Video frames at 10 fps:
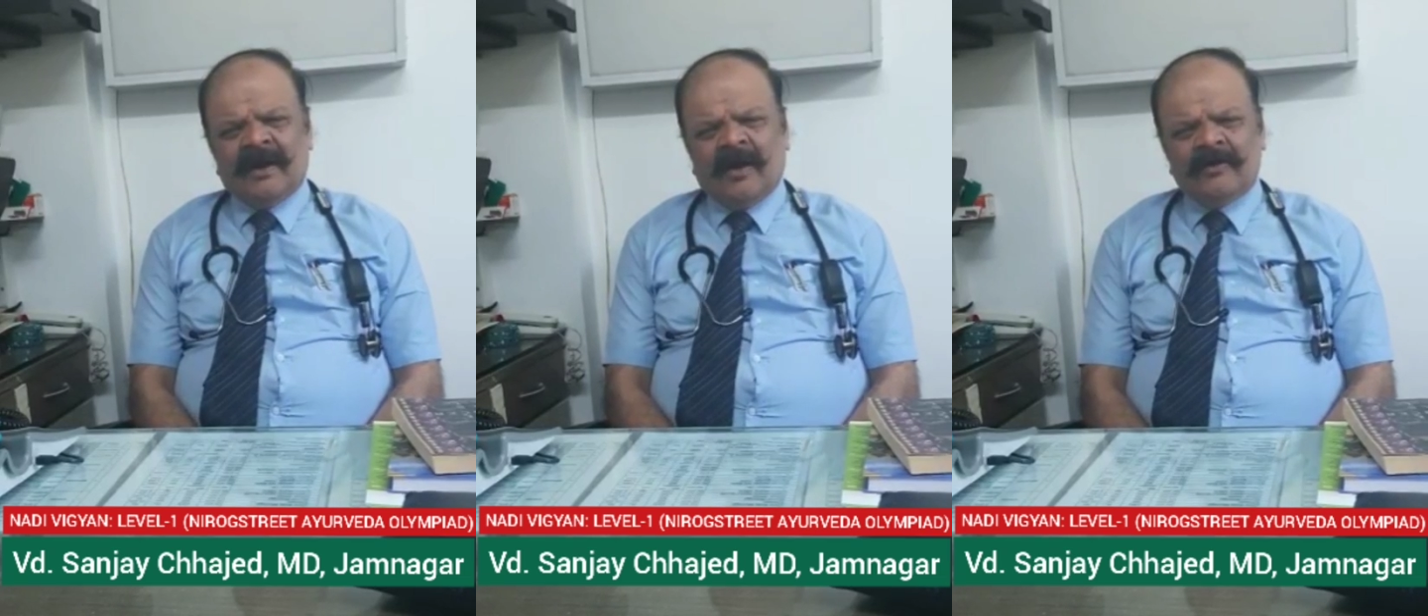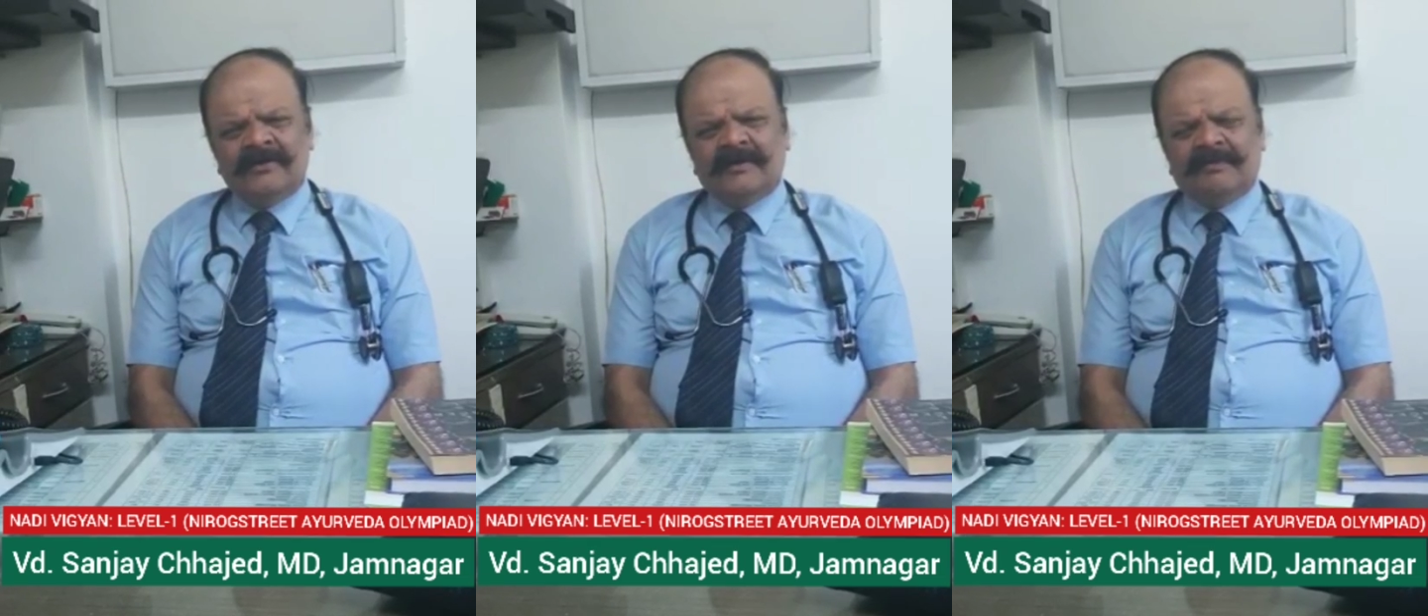
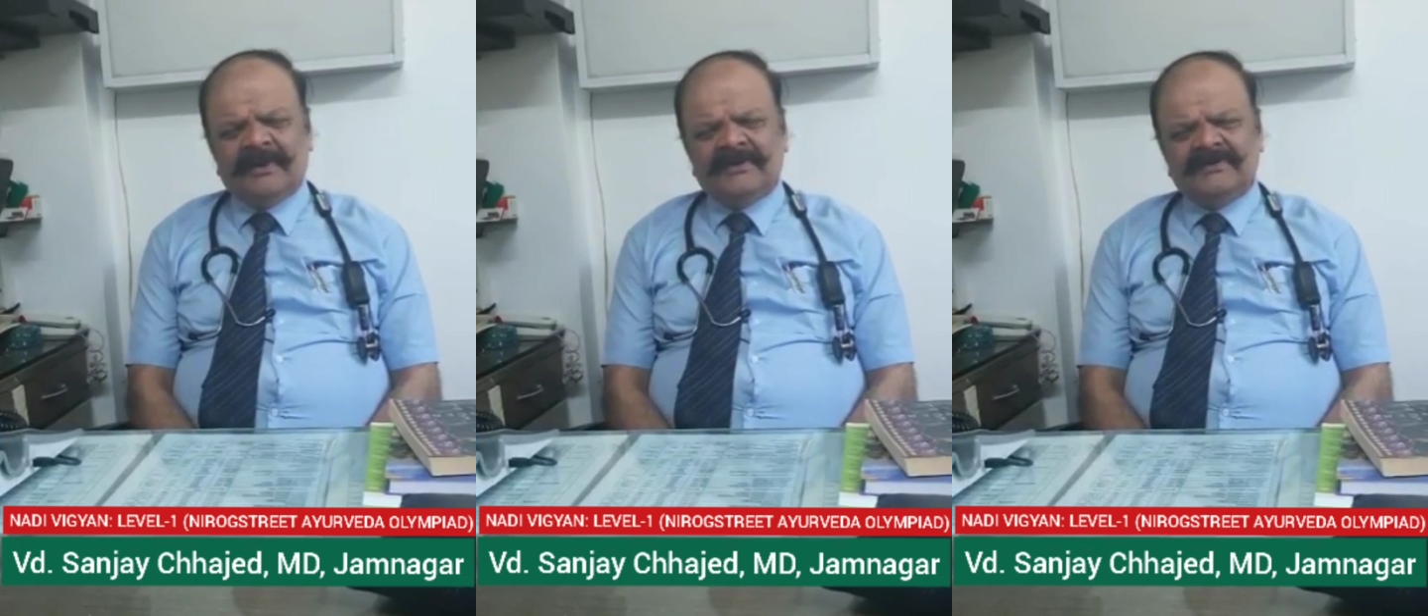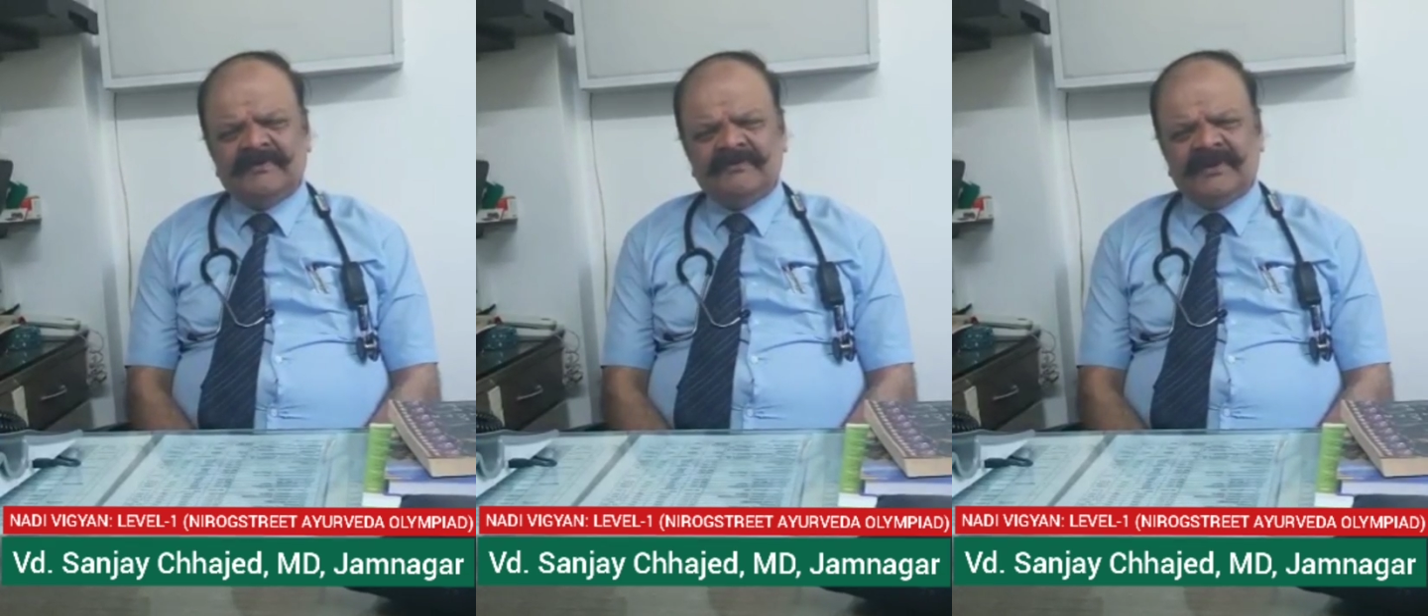on the pulse
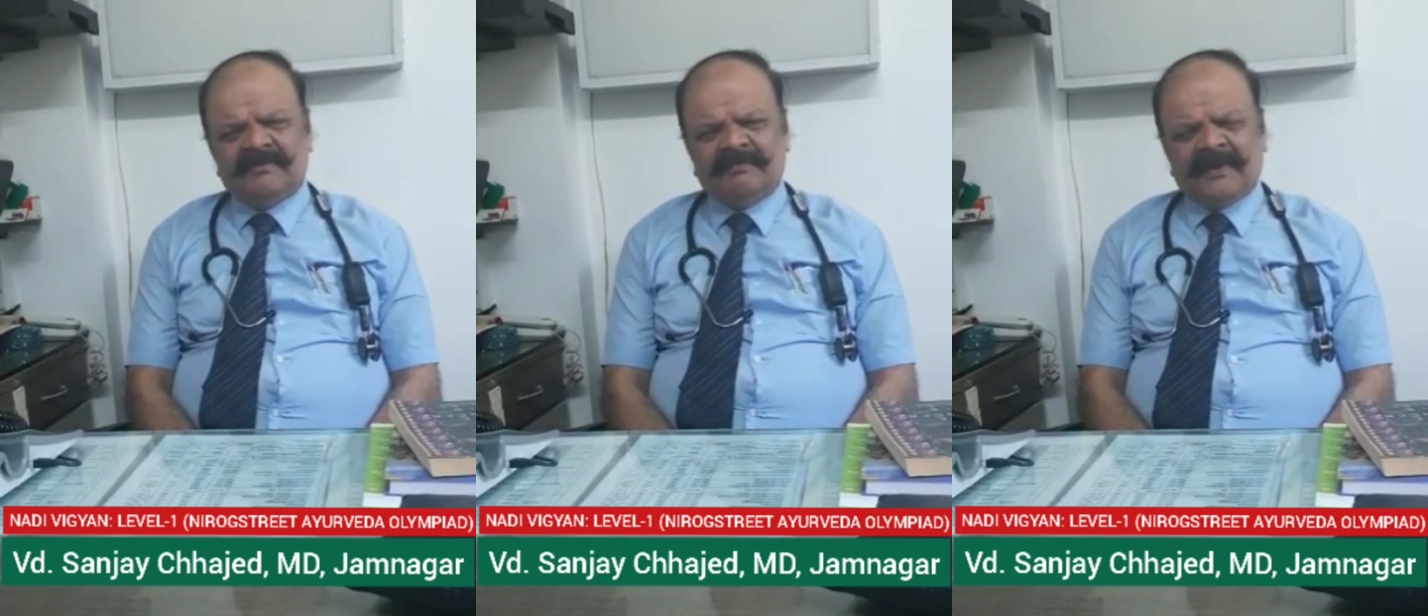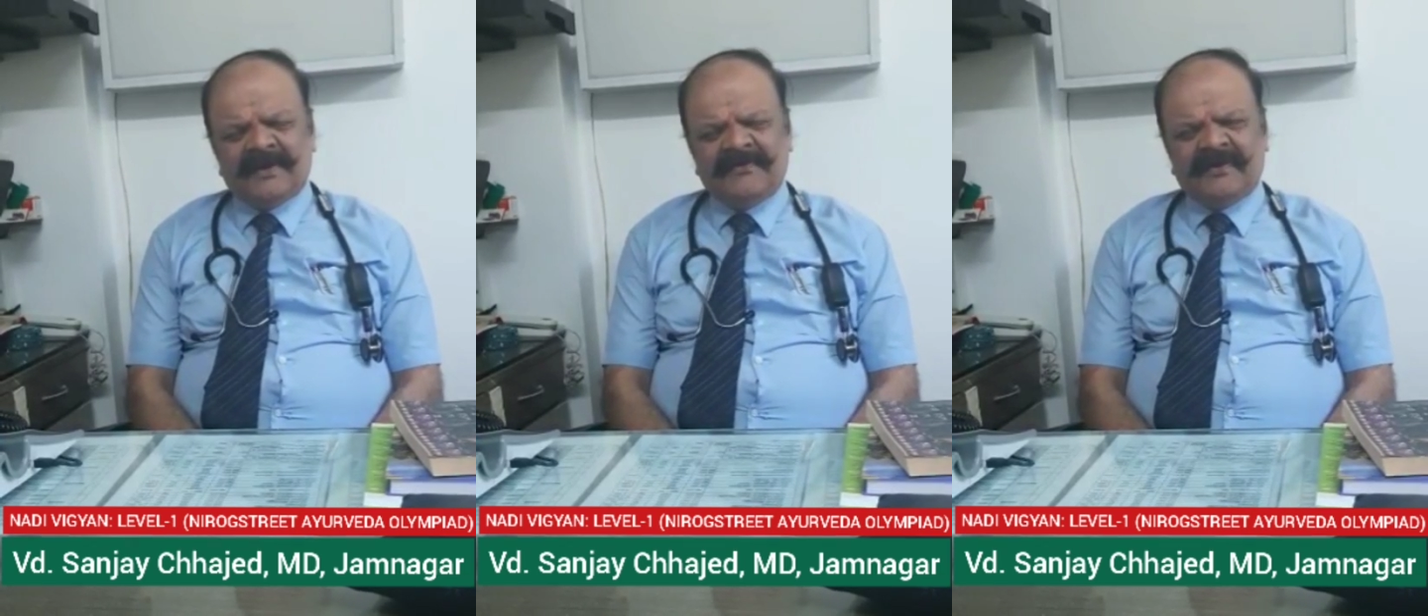of the
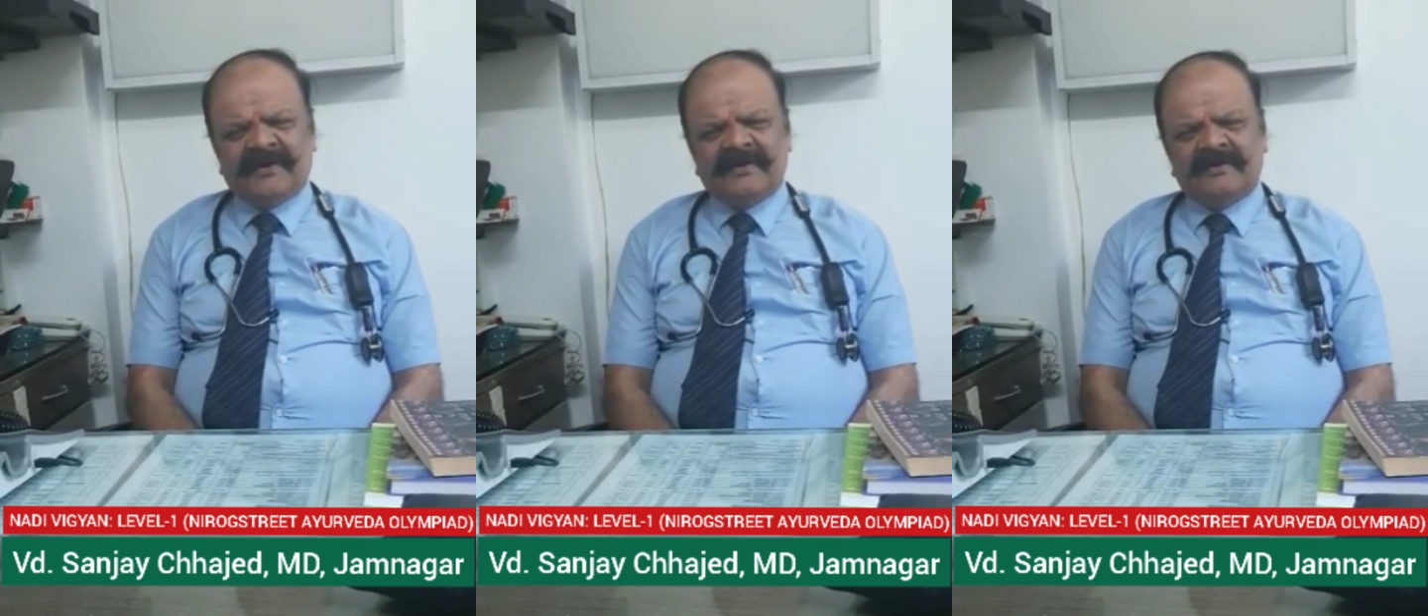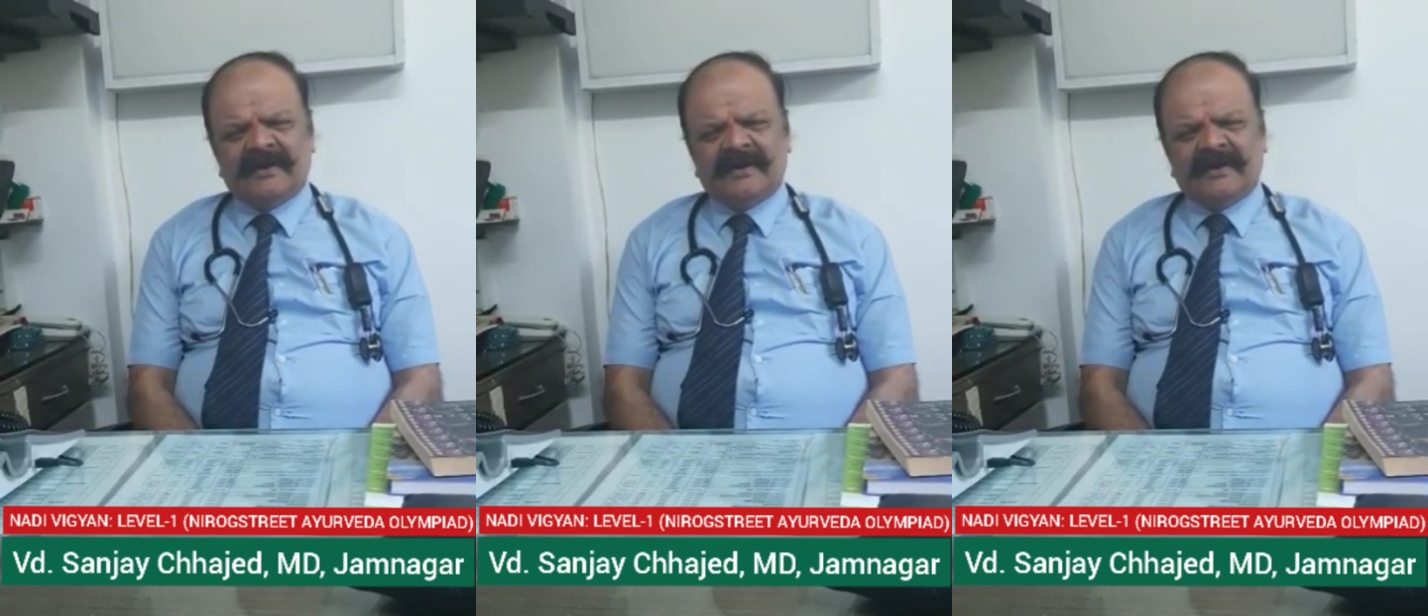patient